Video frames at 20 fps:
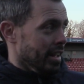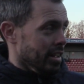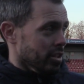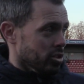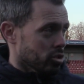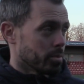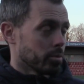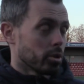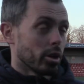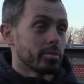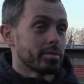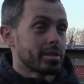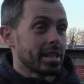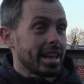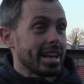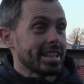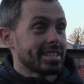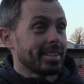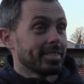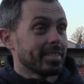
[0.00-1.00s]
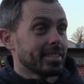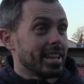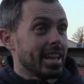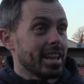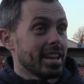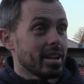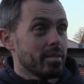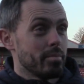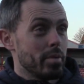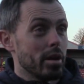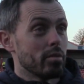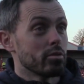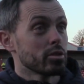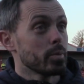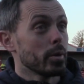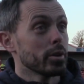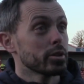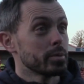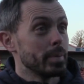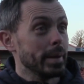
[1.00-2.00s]
sometimes the lads have to take a bit of
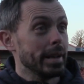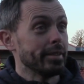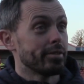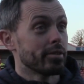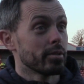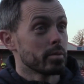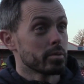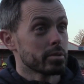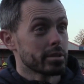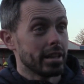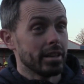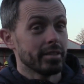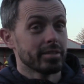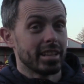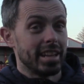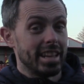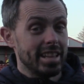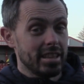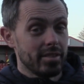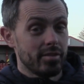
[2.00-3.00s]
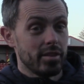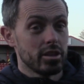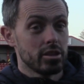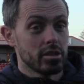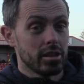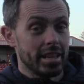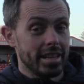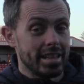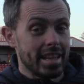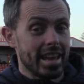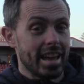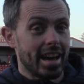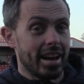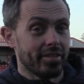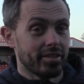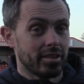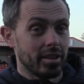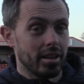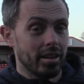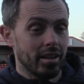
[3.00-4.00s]
responsibility from themselves, and individually they
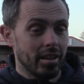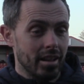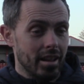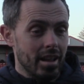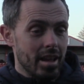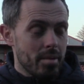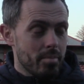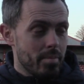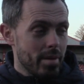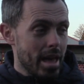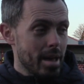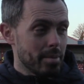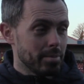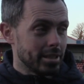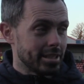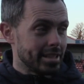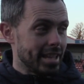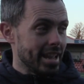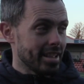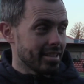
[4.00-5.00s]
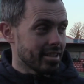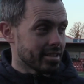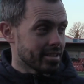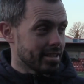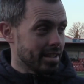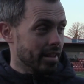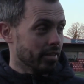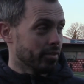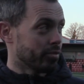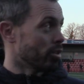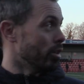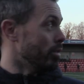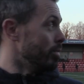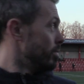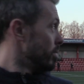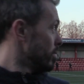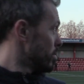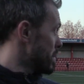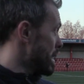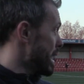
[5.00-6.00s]
have to be able to take themselves
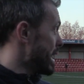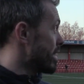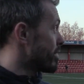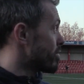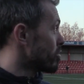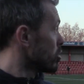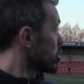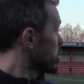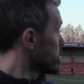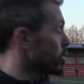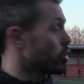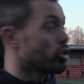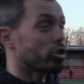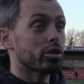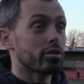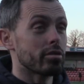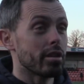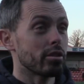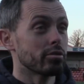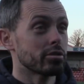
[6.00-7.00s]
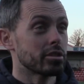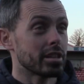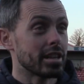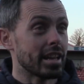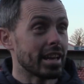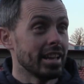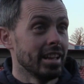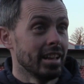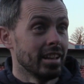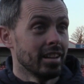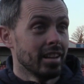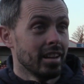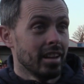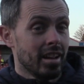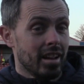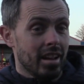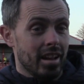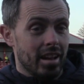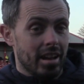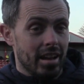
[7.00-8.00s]
from playing in front of a good crowd today,
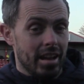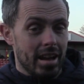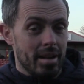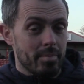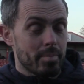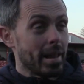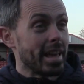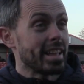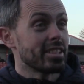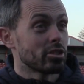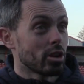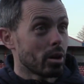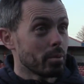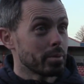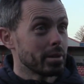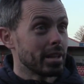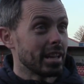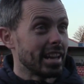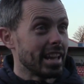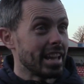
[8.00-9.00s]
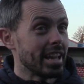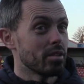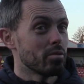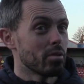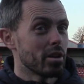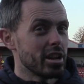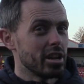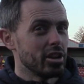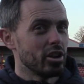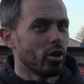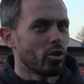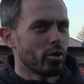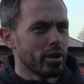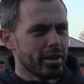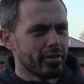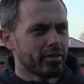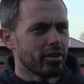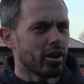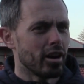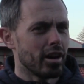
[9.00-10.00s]
playing top of the league where you know
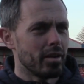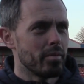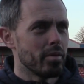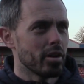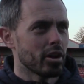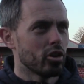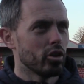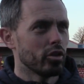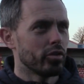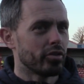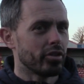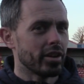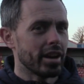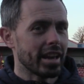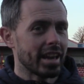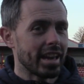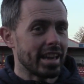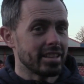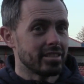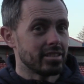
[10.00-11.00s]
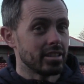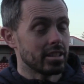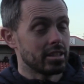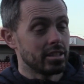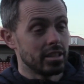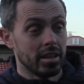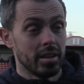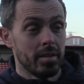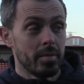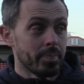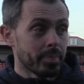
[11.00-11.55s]
you've got a good fight against you, to